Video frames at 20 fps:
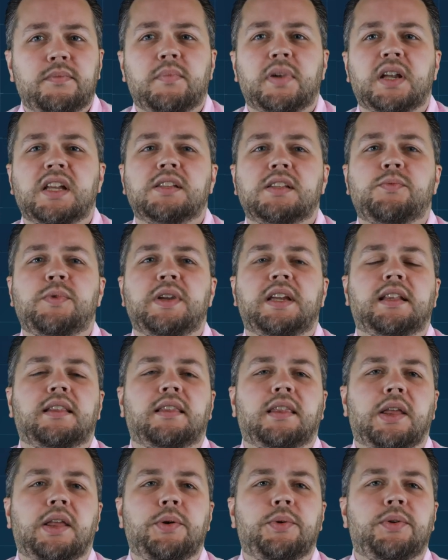Because we can
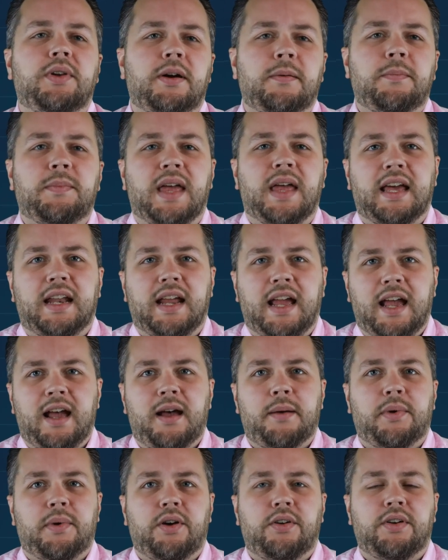load up that
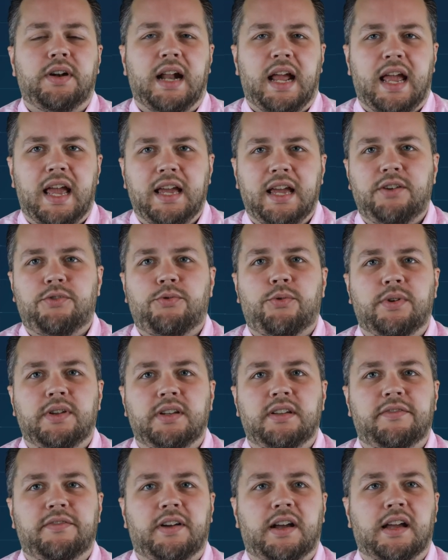app on an
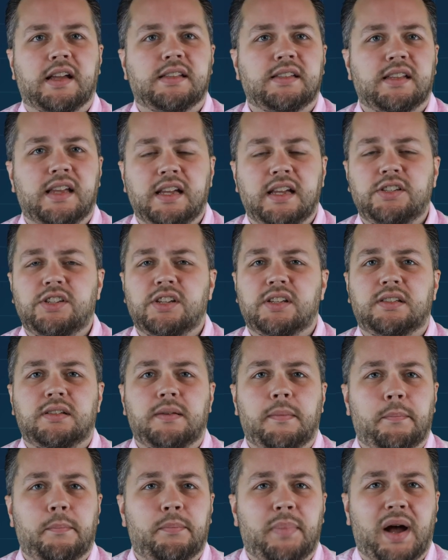Android device and just
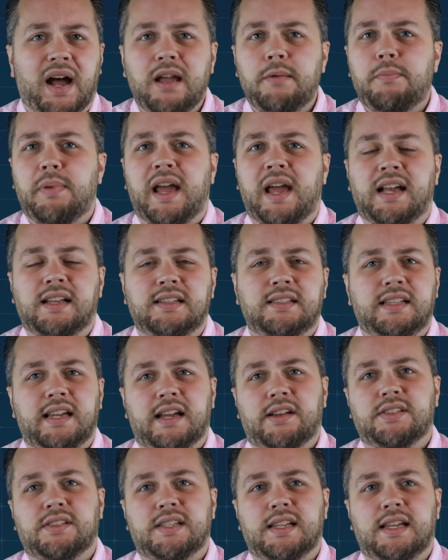bypass the
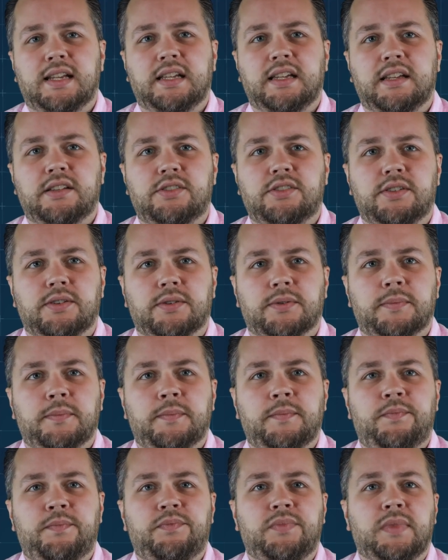outstanding issue.
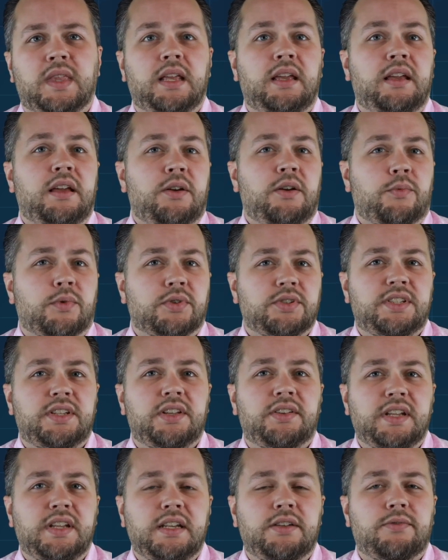We'll
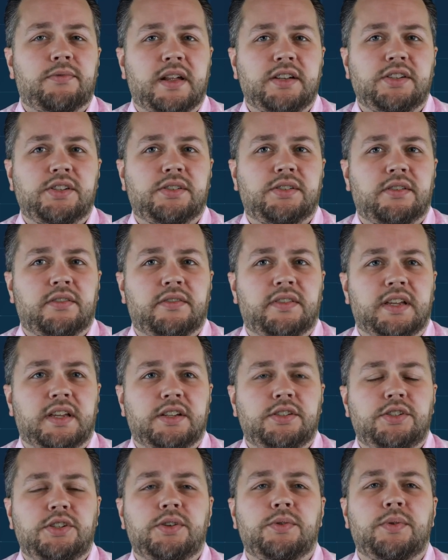still need to register the
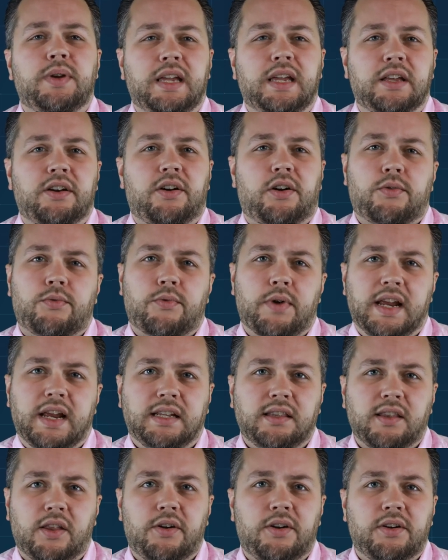issue in our
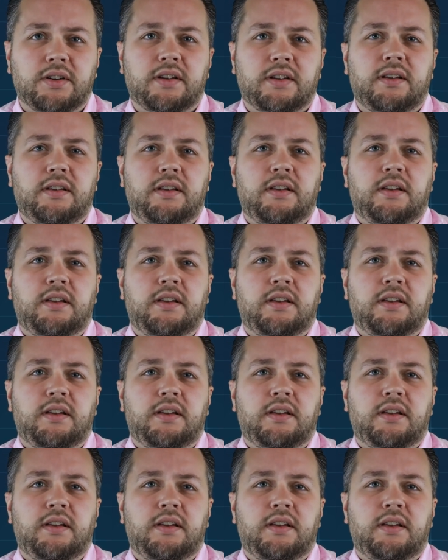RAID log,